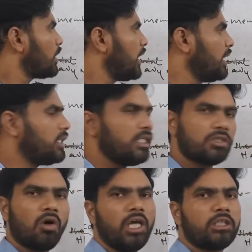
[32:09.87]
treat
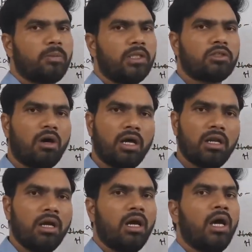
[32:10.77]
this oil spills
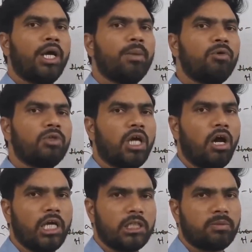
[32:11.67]
or remove the
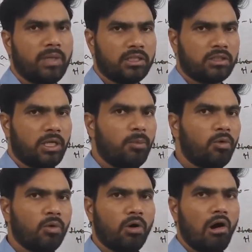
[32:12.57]
oil spills,
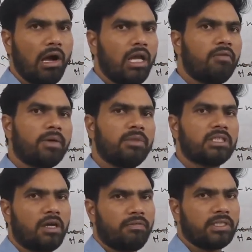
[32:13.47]
remove oil from the
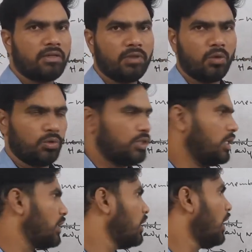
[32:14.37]
surface of the
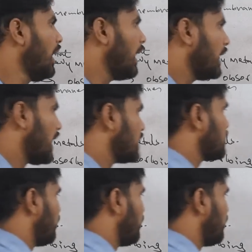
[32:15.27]
ocean. It has